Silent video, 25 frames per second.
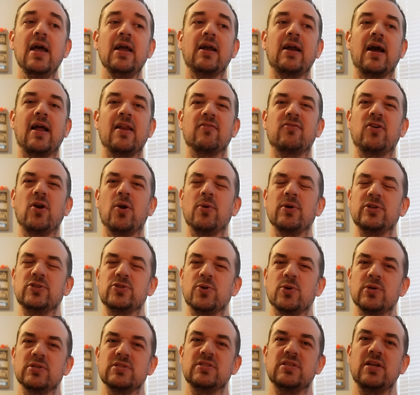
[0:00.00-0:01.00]
kind of going
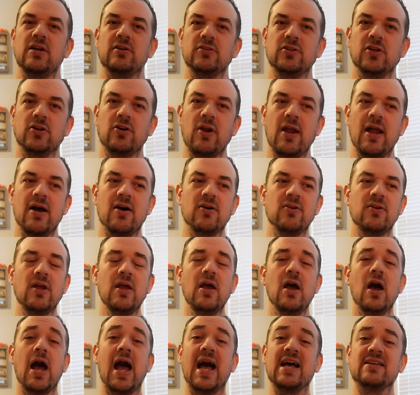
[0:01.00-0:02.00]
towards the younger crowd.
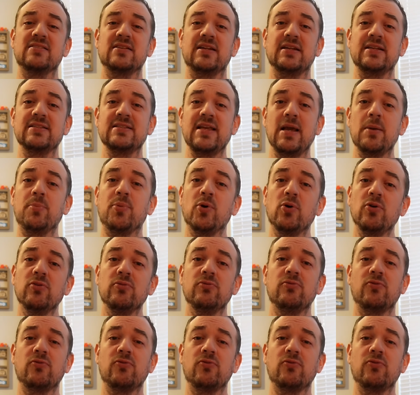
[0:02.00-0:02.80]
As an example,